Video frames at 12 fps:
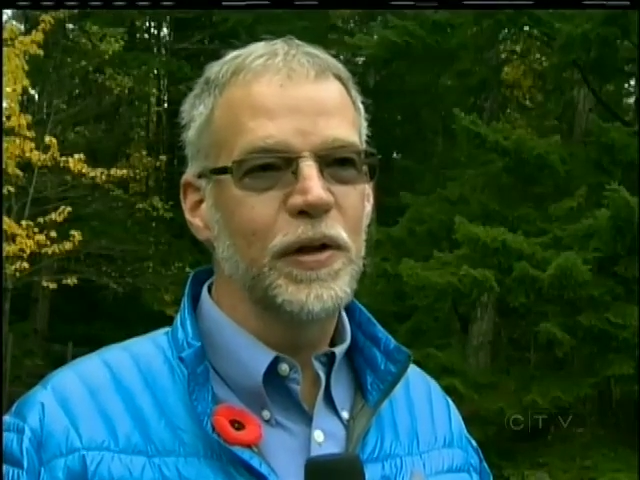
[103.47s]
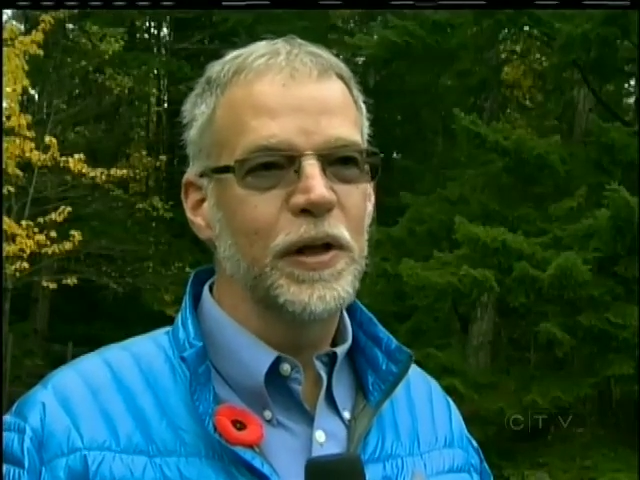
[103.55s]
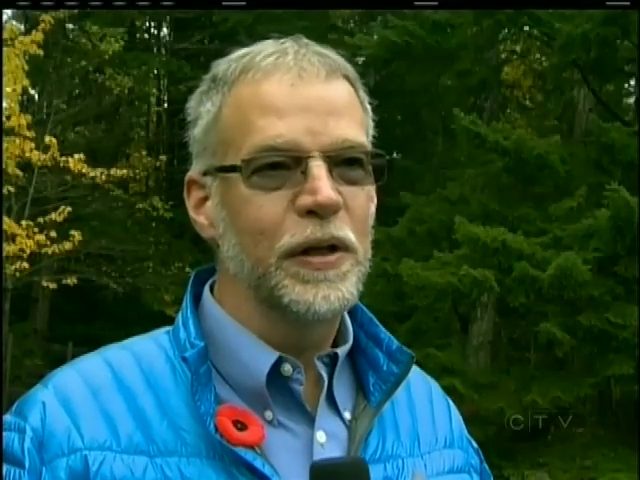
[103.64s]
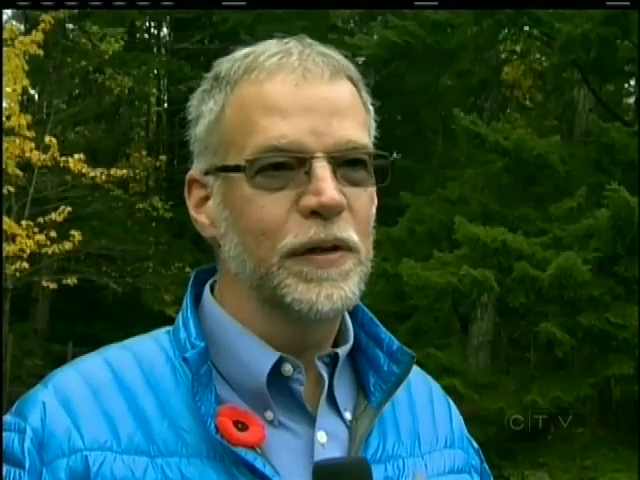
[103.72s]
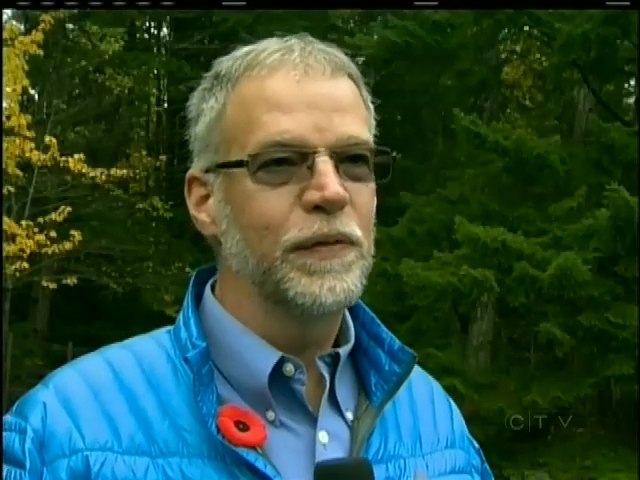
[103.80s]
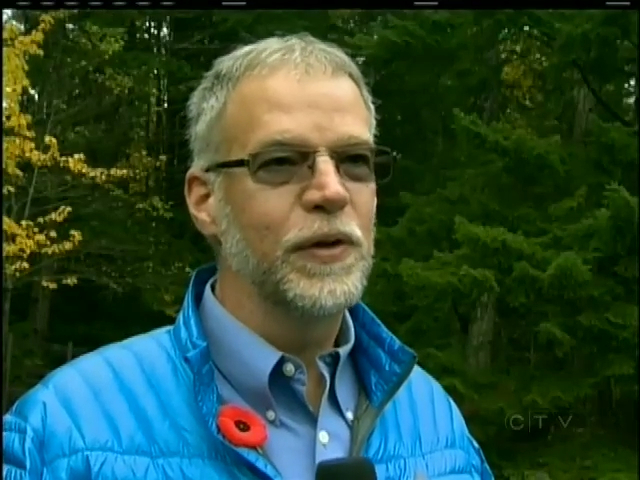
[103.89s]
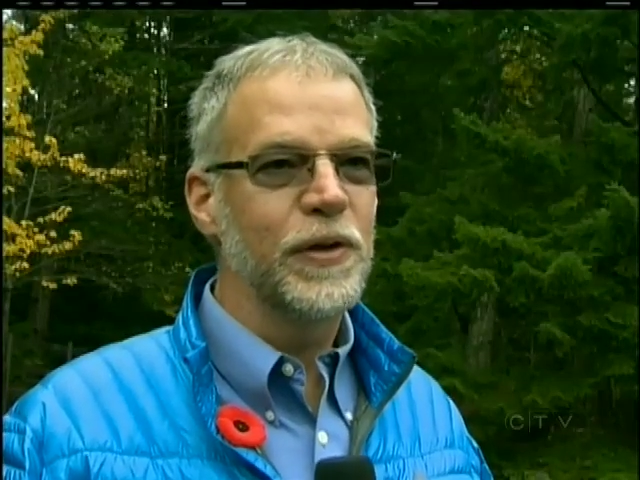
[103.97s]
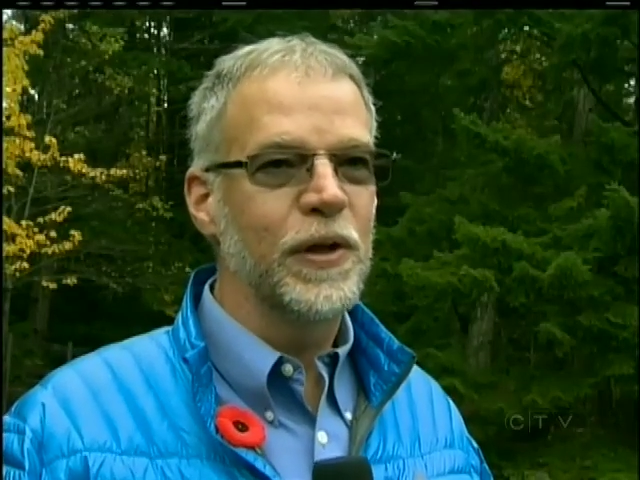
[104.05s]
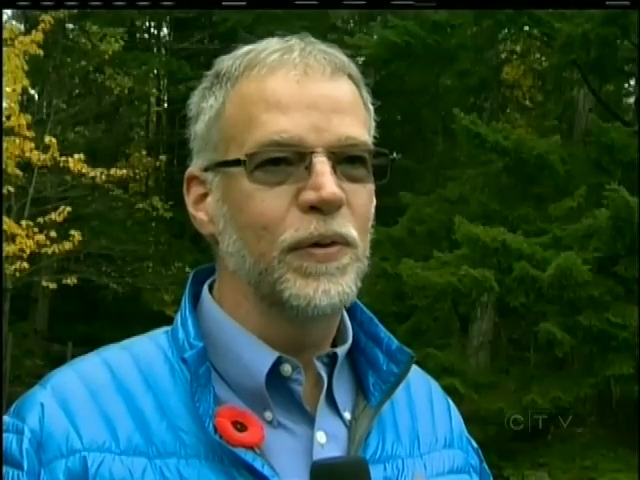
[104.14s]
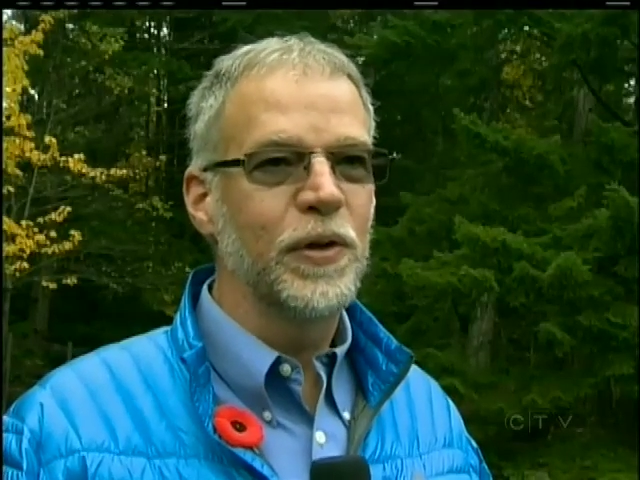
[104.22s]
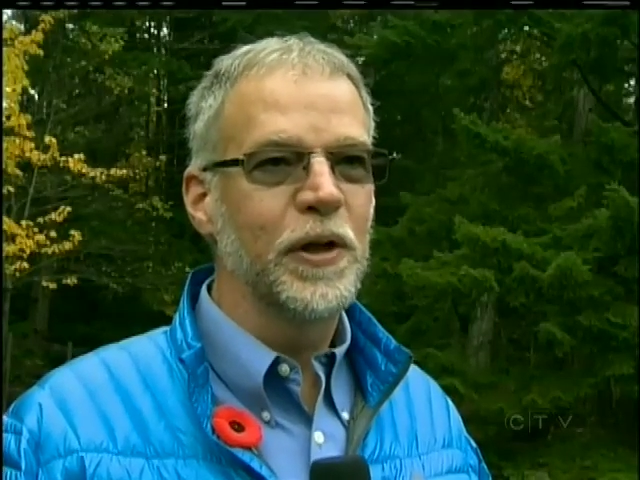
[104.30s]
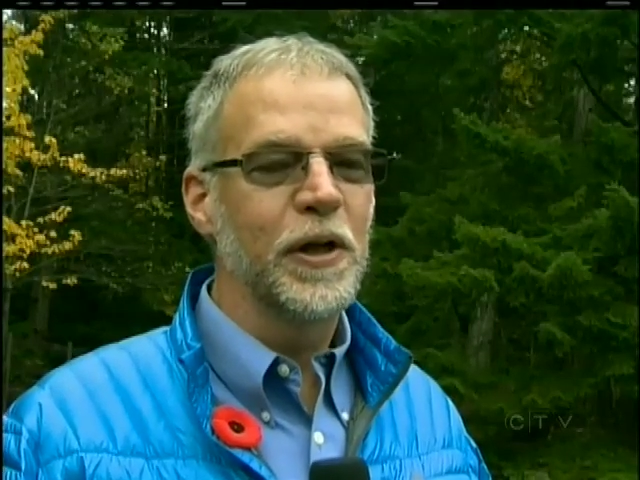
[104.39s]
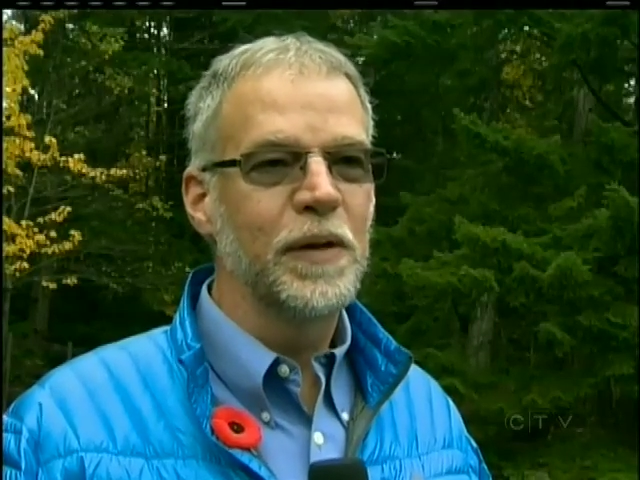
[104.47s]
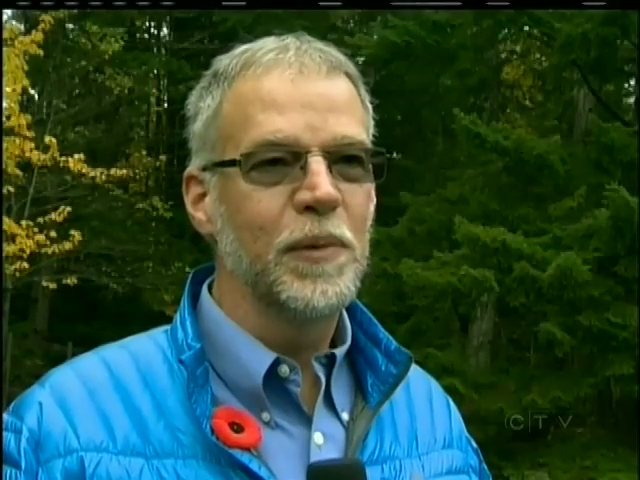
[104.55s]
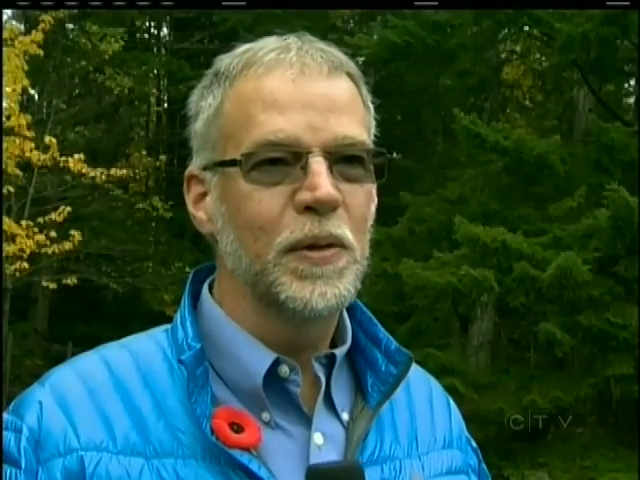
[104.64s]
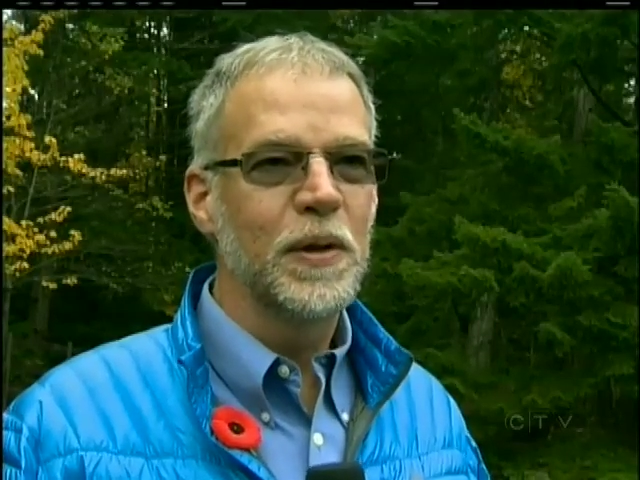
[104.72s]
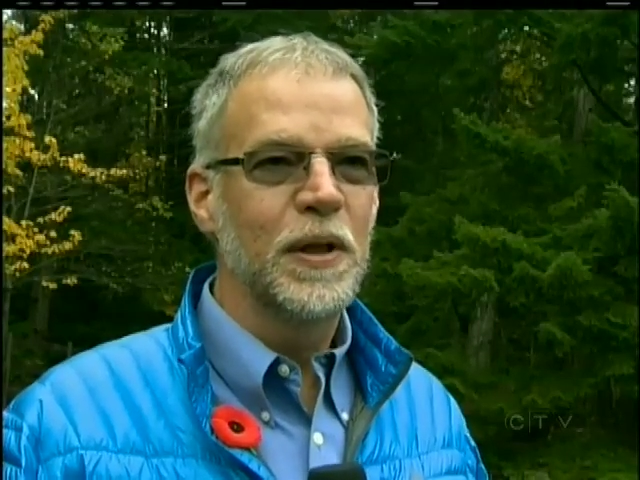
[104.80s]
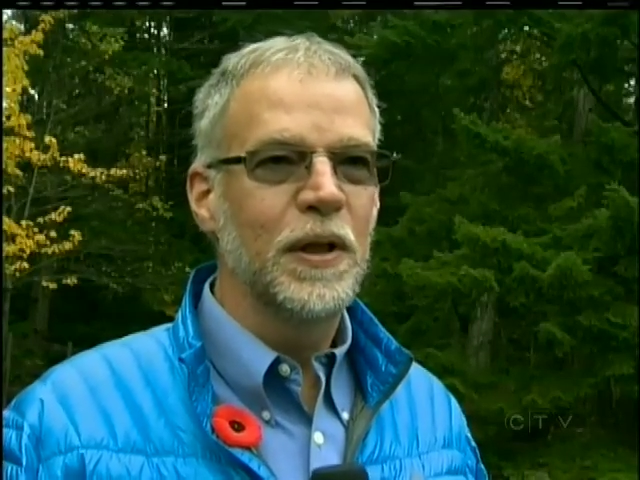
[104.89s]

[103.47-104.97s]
area for South Nanaimo.